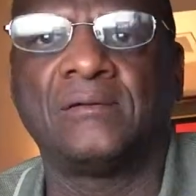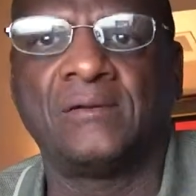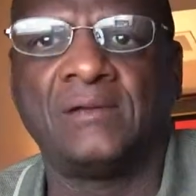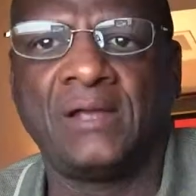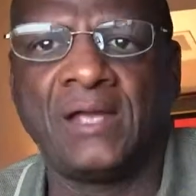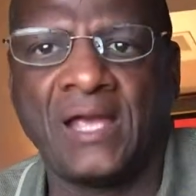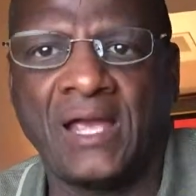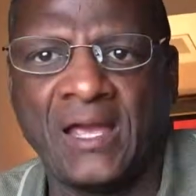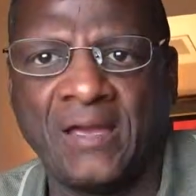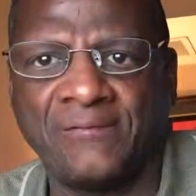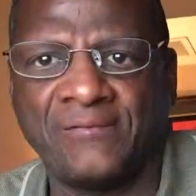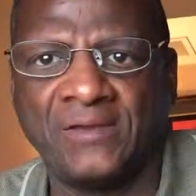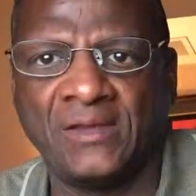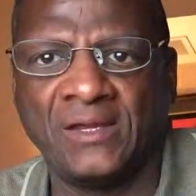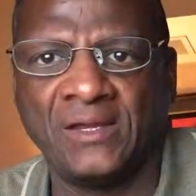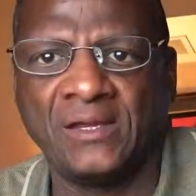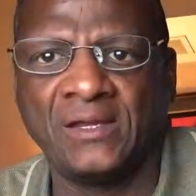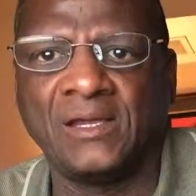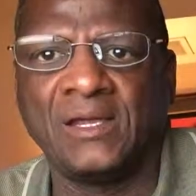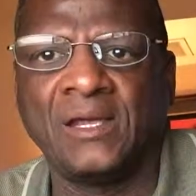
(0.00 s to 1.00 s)

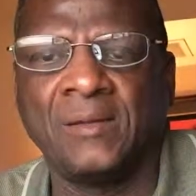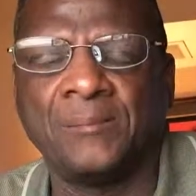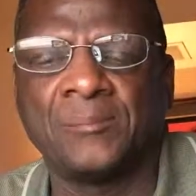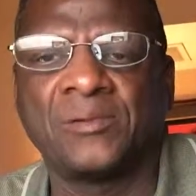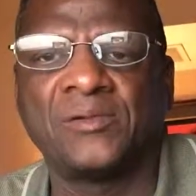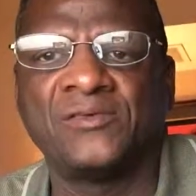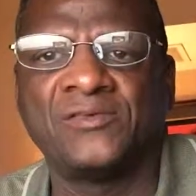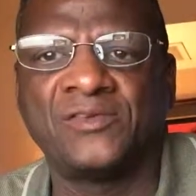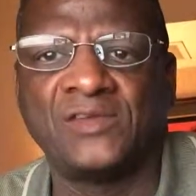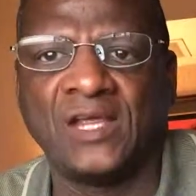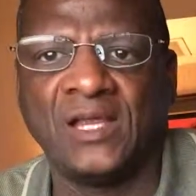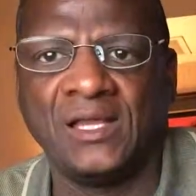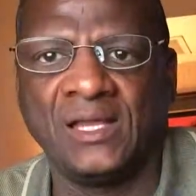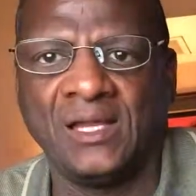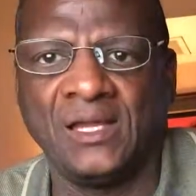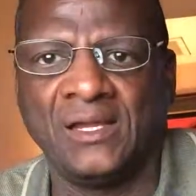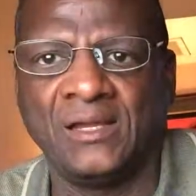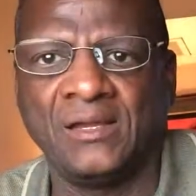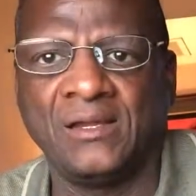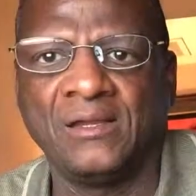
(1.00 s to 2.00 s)
having and
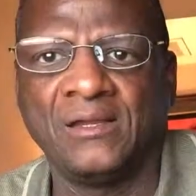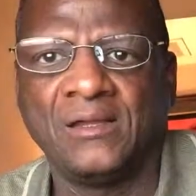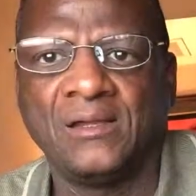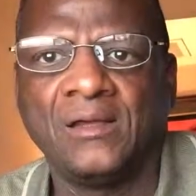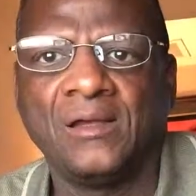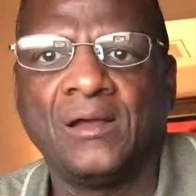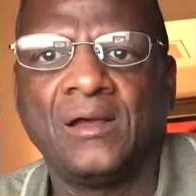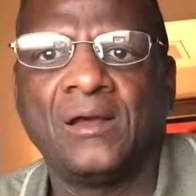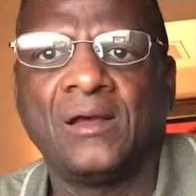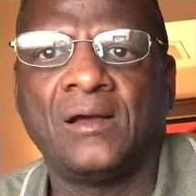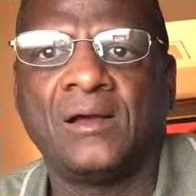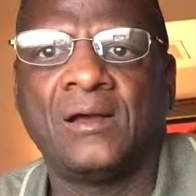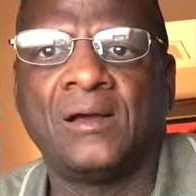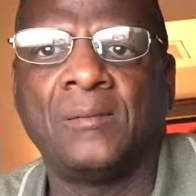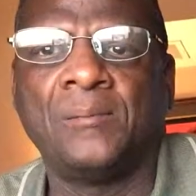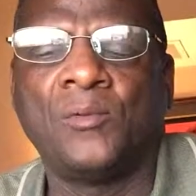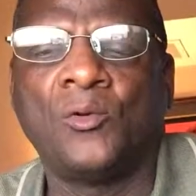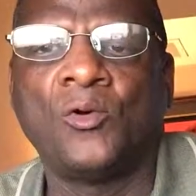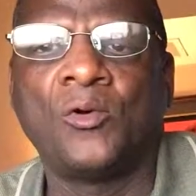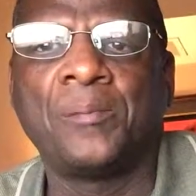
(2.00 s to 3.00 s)
presenting
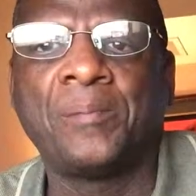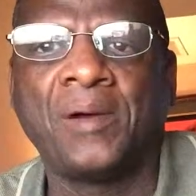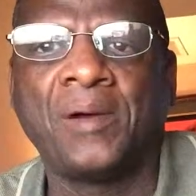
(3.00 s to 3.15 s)
a more